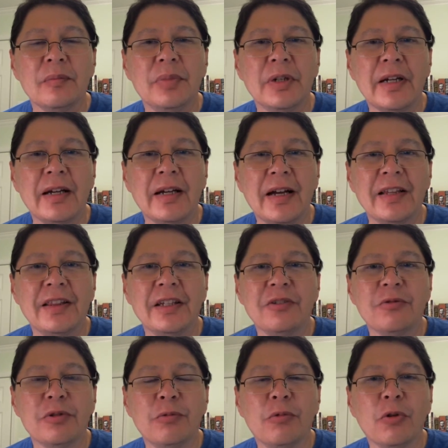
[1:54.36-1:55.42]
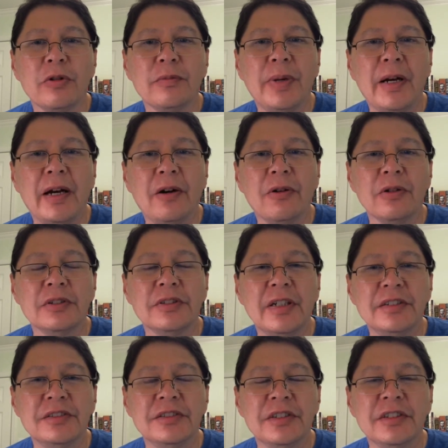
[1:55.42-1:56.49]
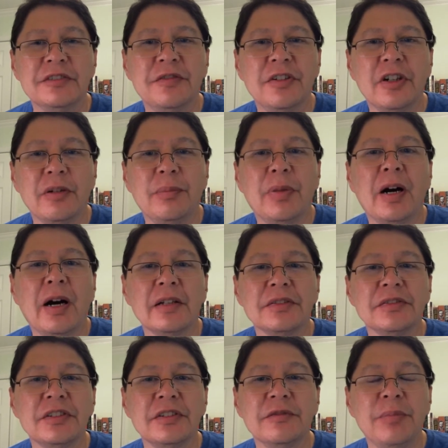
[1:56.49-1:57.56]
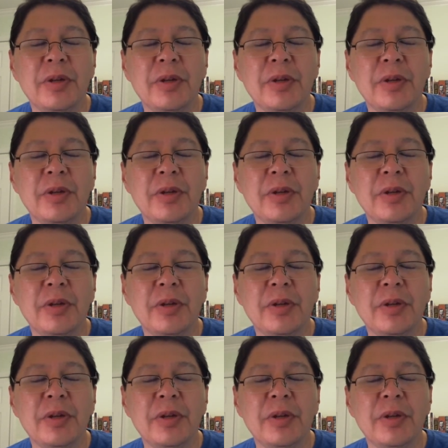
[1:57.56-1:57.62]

But I think reward power is very positive.